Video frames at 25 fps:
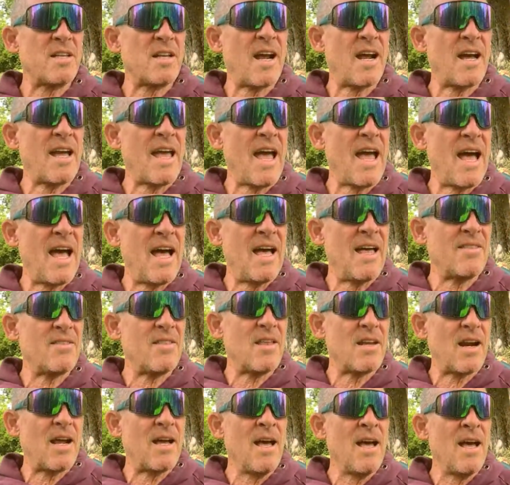that I had
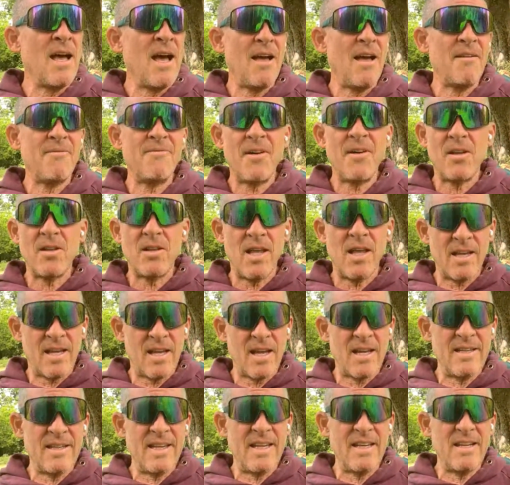that I felt like
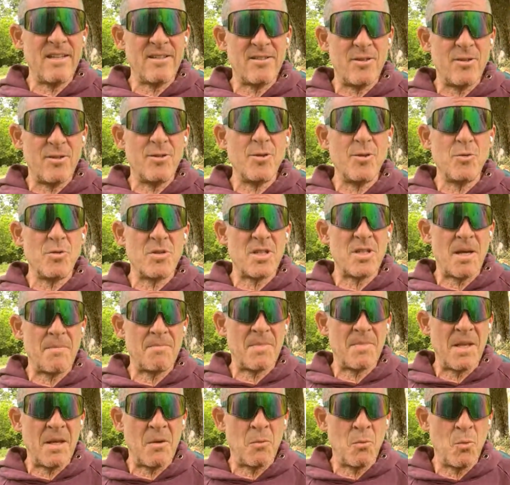I needed to do
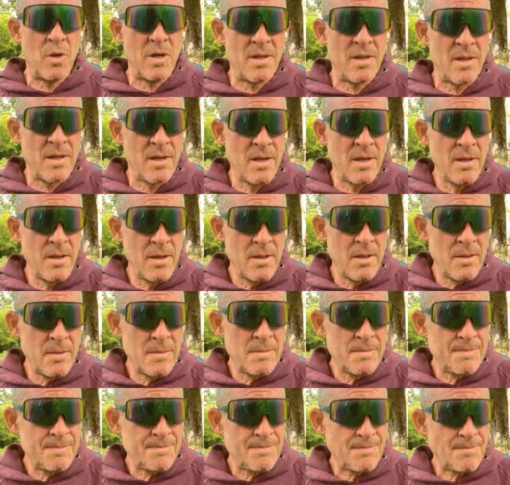something with.
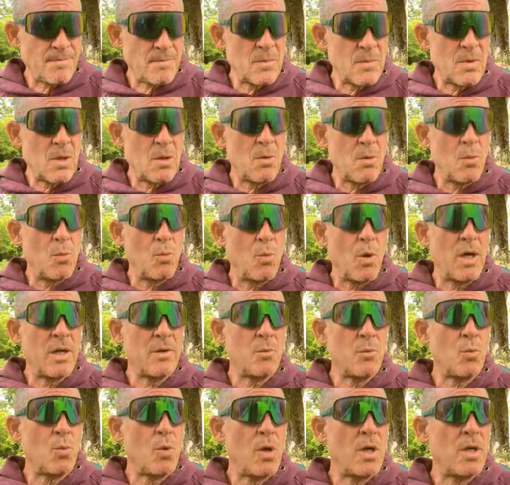
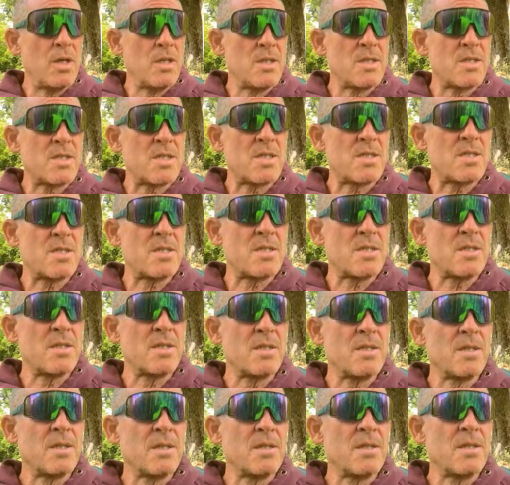One was
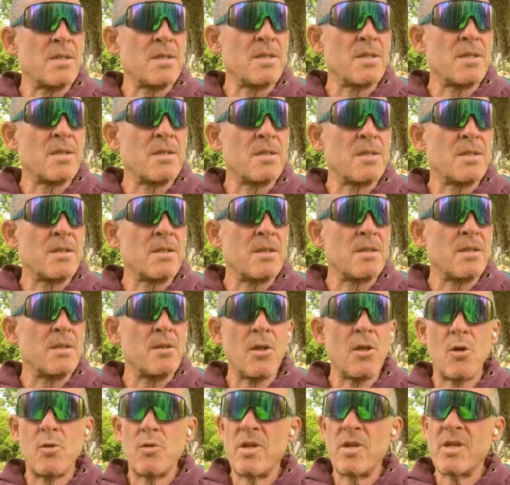
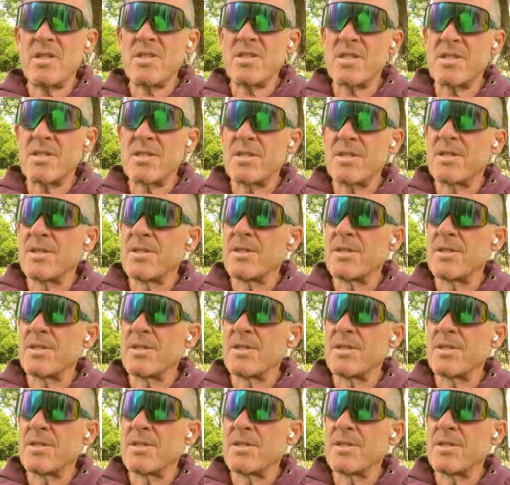Lotus.